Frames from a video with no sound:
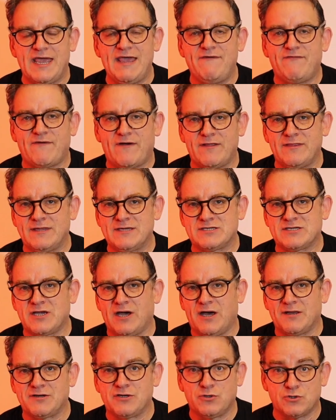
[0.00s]
If this
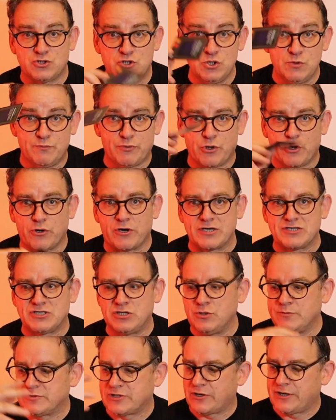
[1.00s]
card had got 2 progress
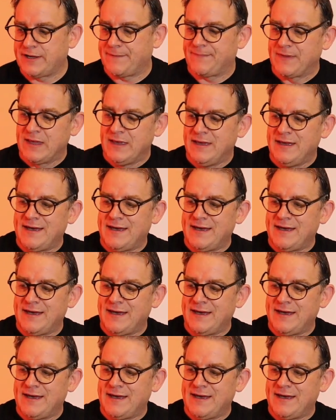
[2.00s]
cubes on it